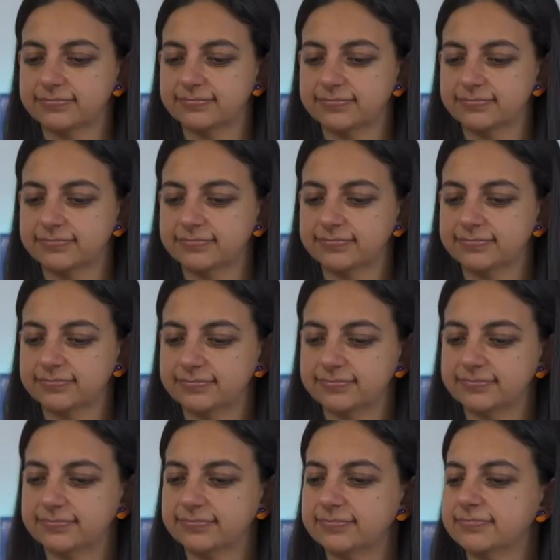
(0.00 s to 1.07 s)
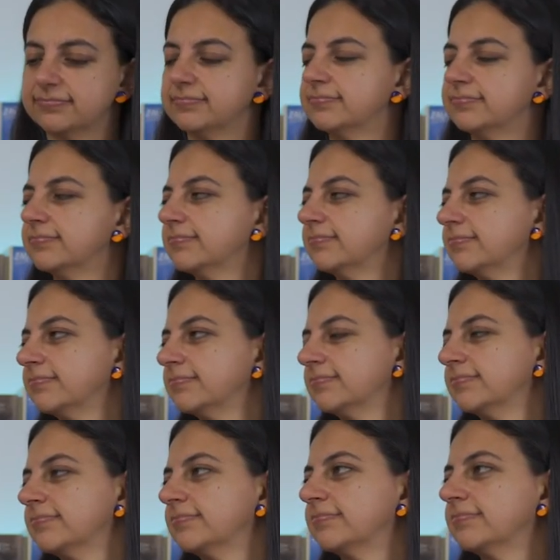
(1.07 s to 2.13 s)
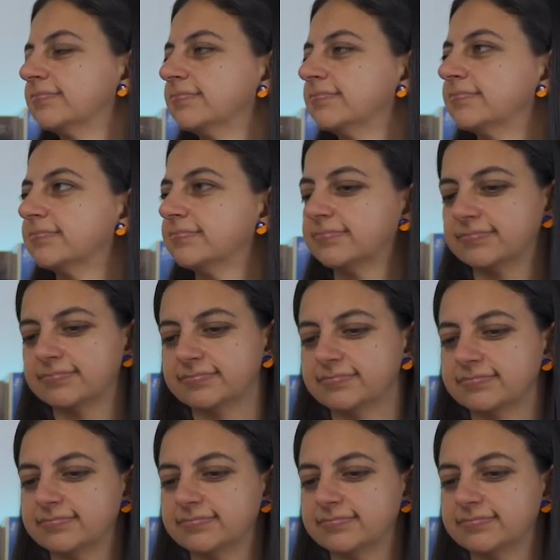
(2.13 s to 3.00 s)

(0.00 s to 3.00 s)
(silent)